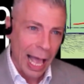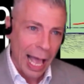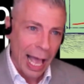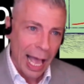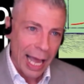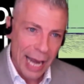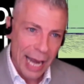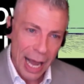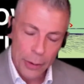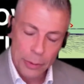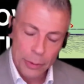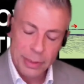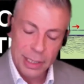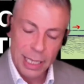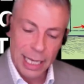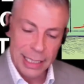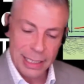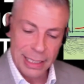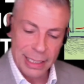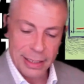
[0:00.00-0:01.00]
Now,
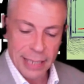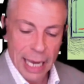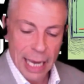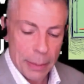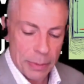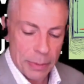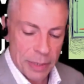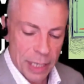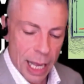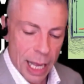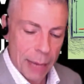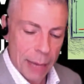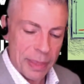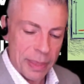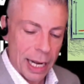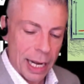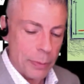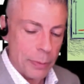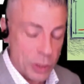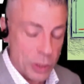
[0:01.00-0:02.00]
at the same time that
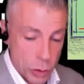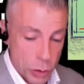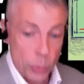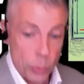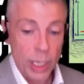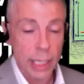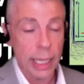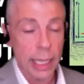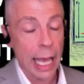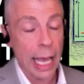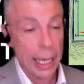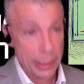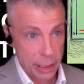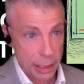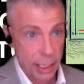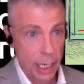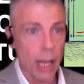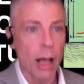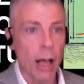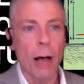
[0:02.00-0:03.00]
I was doing that to
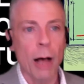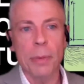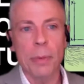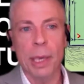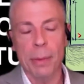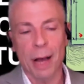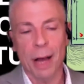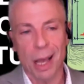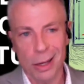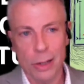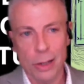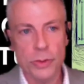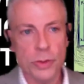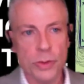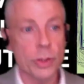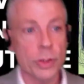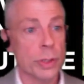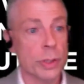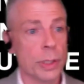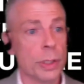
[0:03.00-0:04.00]
calm him, I also
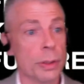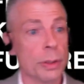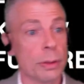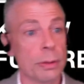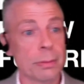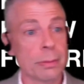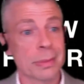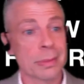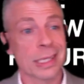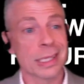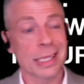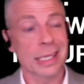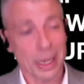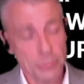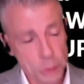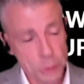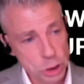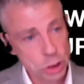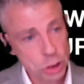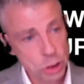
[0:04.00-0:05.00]
knew I
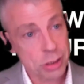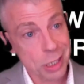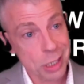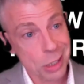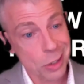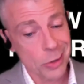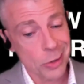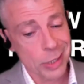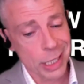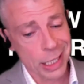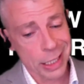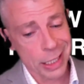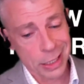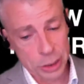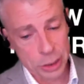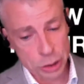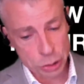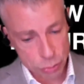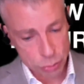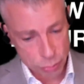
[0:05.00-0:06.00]
was sugarcoating the
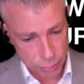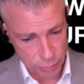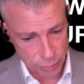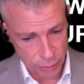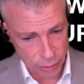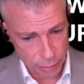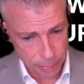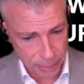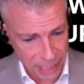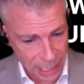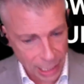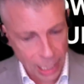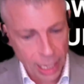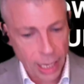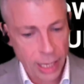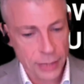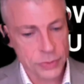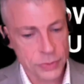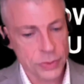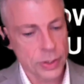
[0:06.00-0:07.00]
truth
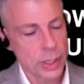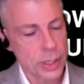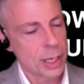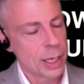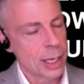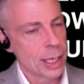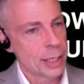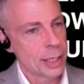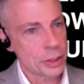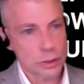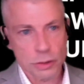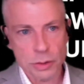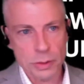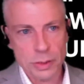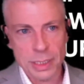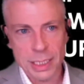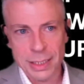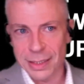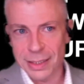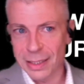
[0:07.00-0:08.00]
because the truth
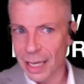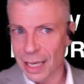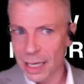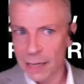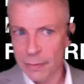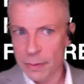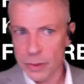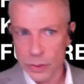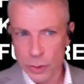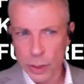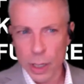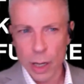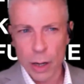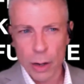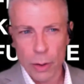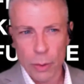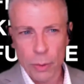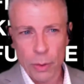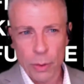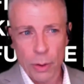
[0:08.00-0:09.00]
is none of us
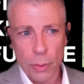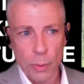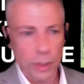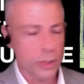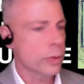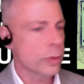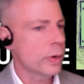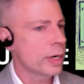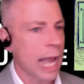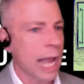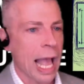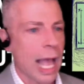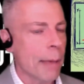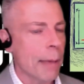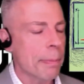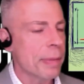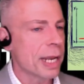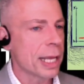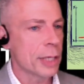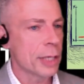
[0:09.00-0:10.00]
know what's going to
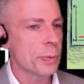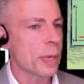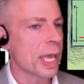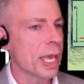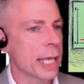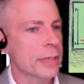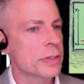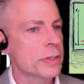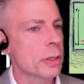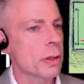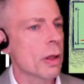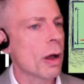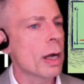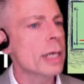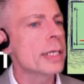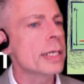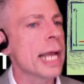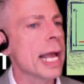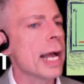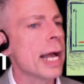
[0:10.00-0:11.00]
happen as we exit
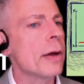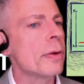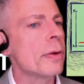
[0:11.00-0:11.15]
lockdown.